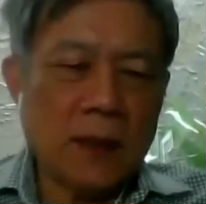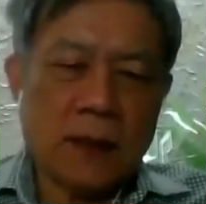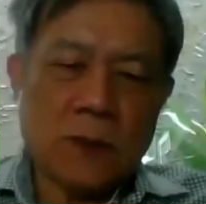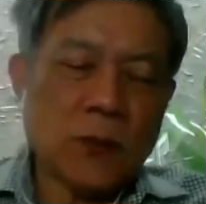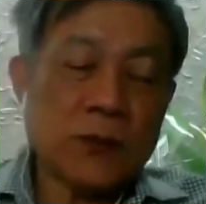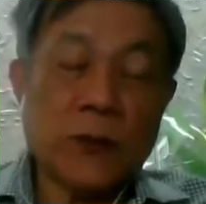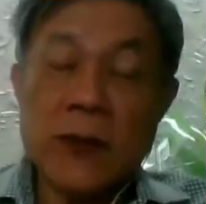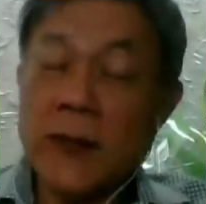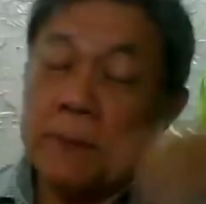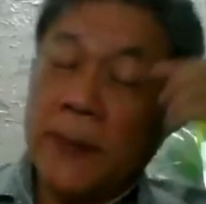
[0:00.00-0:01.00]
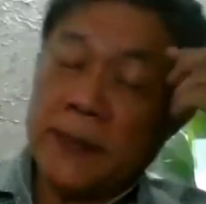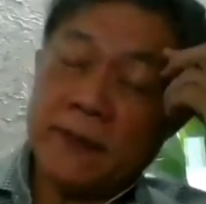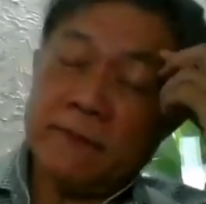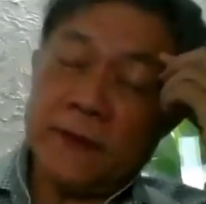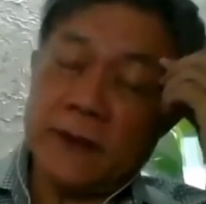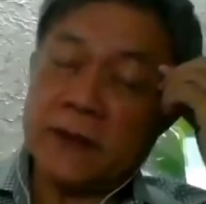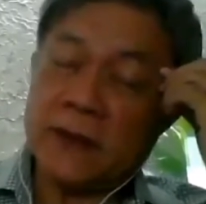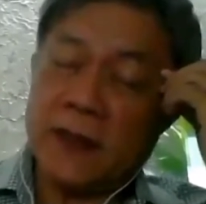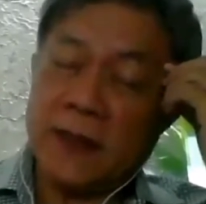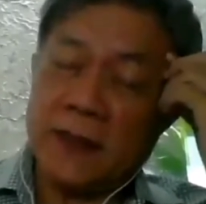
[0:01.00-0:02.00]
It was really a big
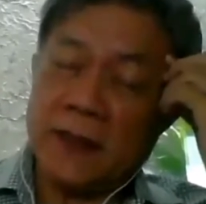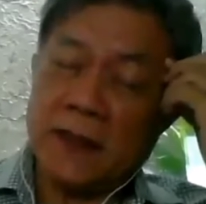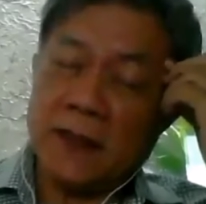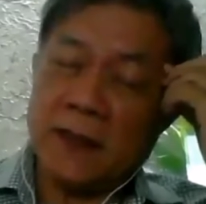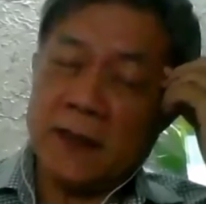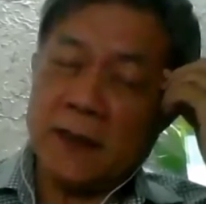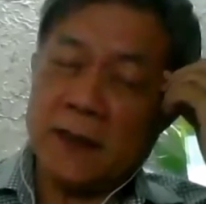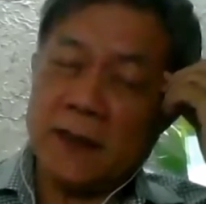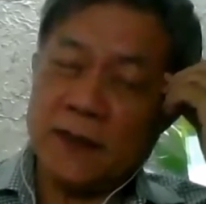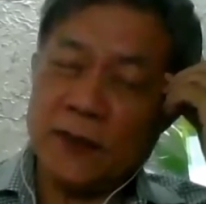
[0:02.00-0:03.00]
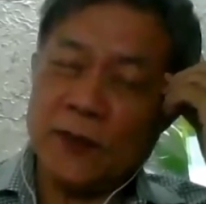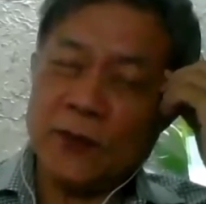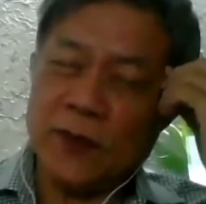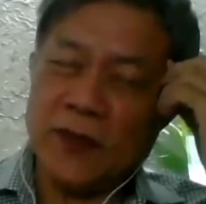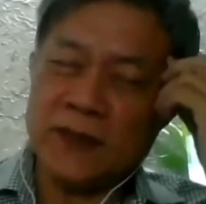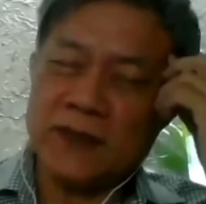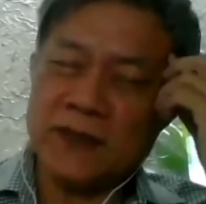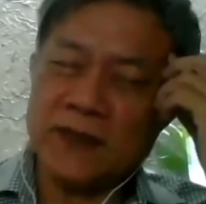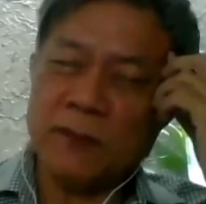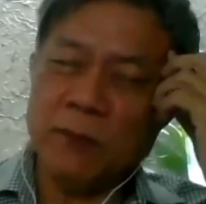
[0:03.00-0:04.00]
difference. In
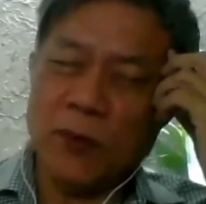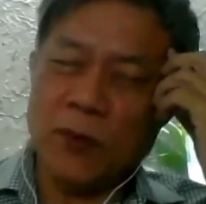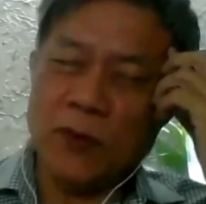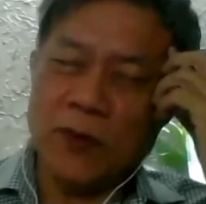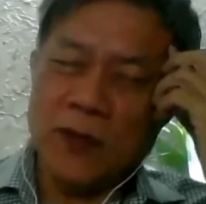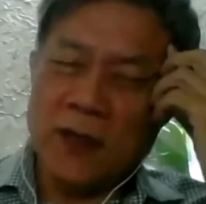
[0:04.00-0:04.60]
Singapore,